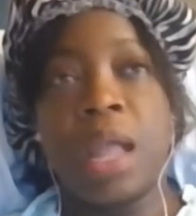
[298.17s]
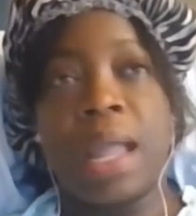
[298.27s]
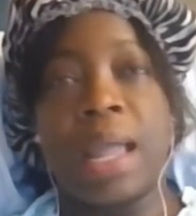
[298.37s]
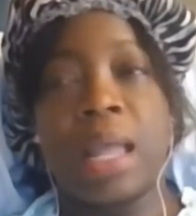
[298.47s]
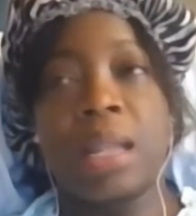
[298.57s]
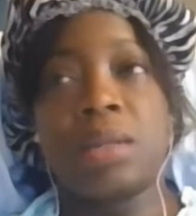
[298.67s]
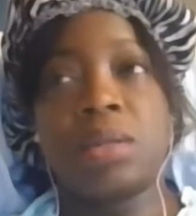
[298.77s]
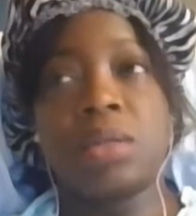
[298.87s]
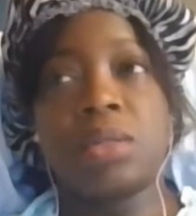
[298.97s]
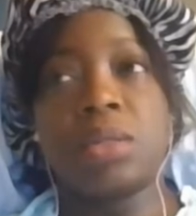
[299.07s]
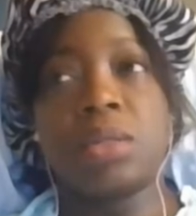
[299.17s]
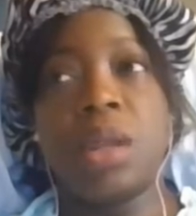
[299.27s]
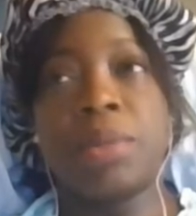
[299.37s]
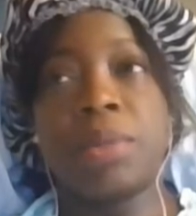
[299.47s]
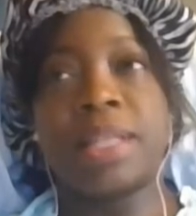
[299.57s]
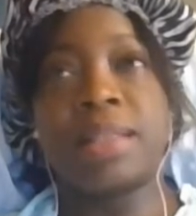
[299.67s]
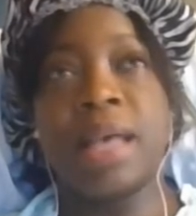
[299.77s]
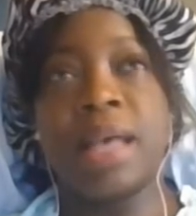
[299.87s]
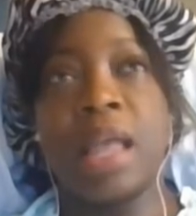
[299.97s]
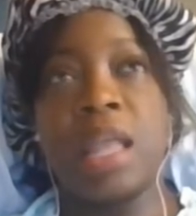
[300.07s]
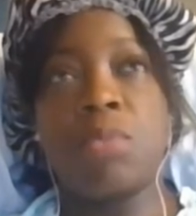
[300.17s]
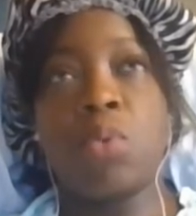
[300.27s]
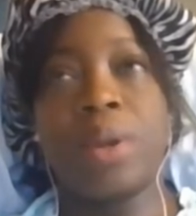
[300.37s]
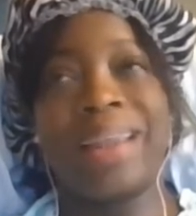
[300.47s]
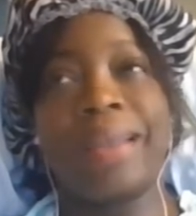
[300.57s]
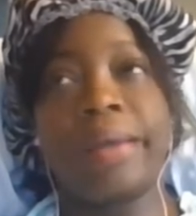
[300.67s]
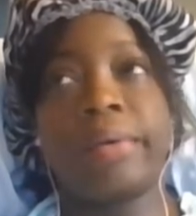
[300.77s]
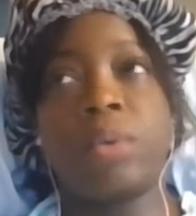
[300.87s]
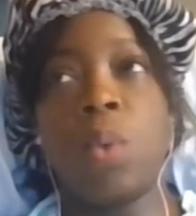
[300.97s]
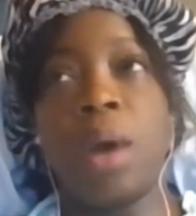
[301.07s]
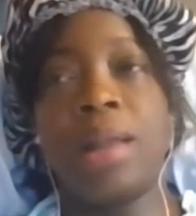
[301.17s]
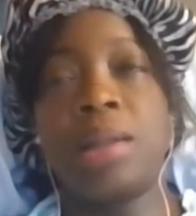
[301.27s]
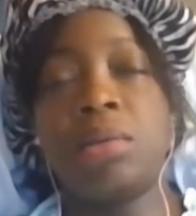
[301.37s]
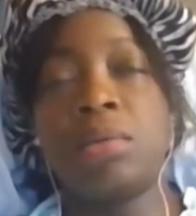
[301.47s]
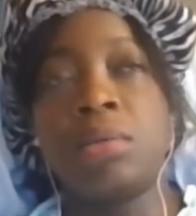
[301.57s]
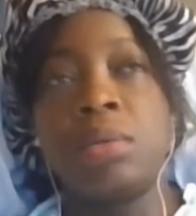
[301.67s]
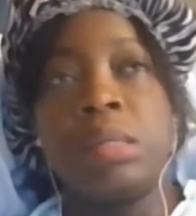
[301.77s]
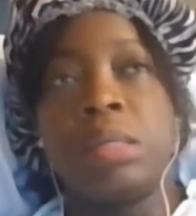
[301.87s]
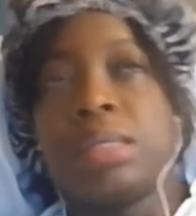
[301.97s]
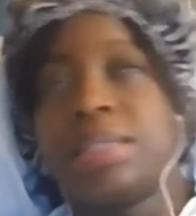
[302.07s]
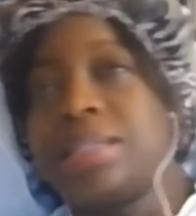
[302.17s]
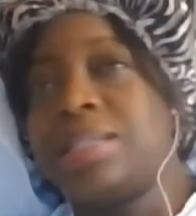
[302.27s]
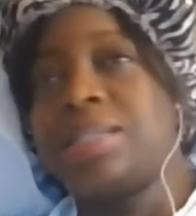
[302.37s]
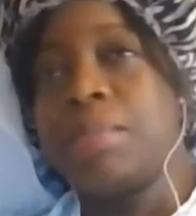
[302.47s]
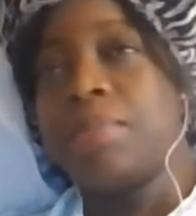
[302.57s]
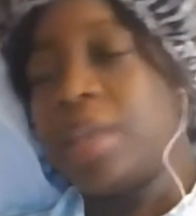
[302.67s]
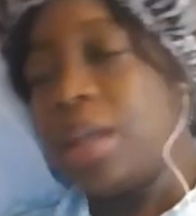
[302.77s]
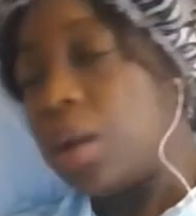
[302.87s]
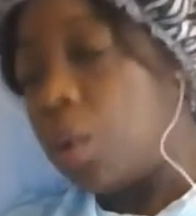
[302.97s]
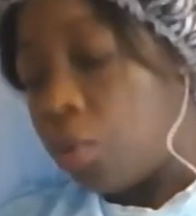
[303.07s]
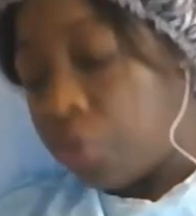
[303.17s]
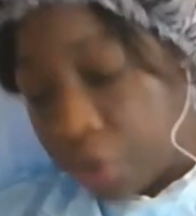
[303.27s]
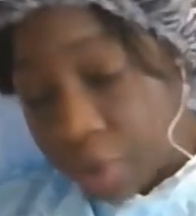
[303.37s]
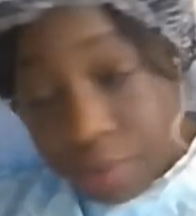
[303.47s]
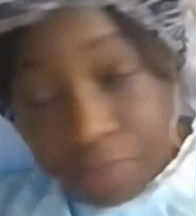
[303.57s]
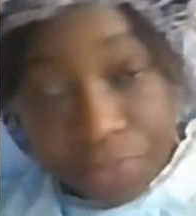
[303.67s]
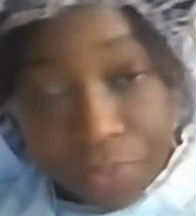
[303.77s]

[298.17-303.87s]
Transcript: And the numbers at the time were like 160, 60 something over